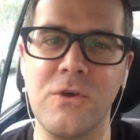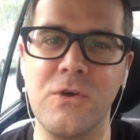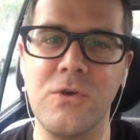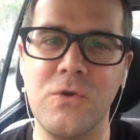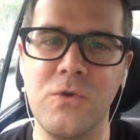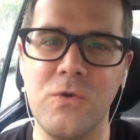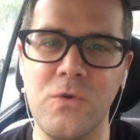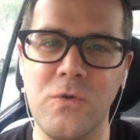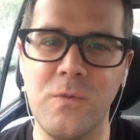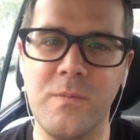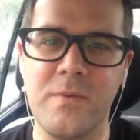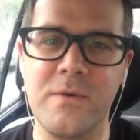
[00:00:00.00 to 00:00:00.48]

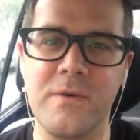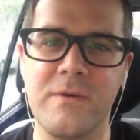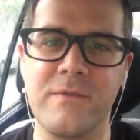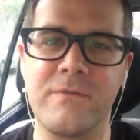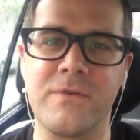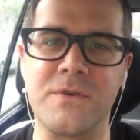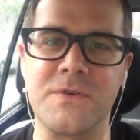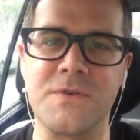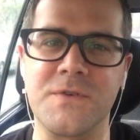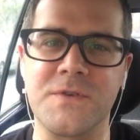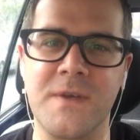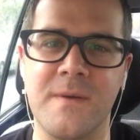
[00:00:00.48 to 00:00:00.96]
hoop
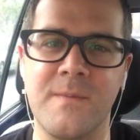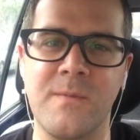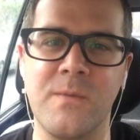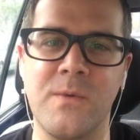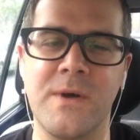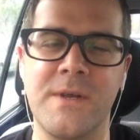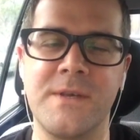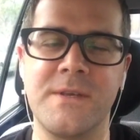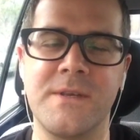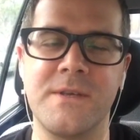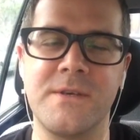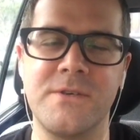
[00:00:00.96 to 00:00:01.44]
for
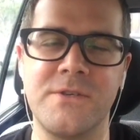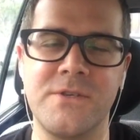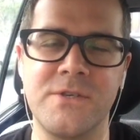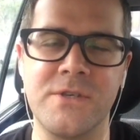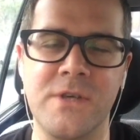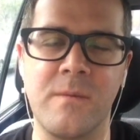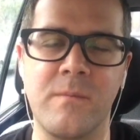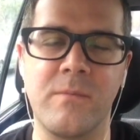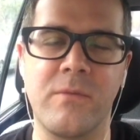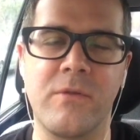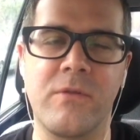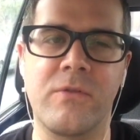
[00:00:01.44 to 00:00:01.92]
someone to
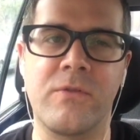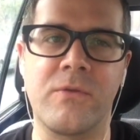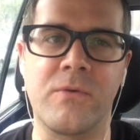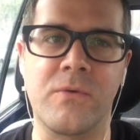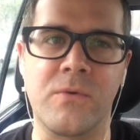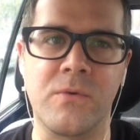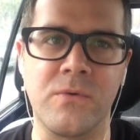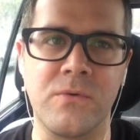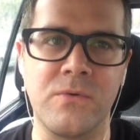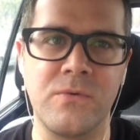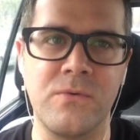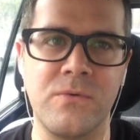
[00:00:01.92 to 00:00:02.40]
jump
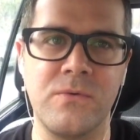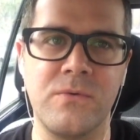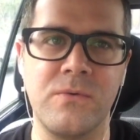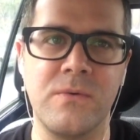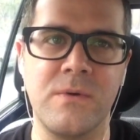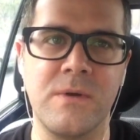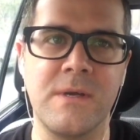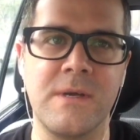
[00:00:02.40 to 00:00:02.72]
through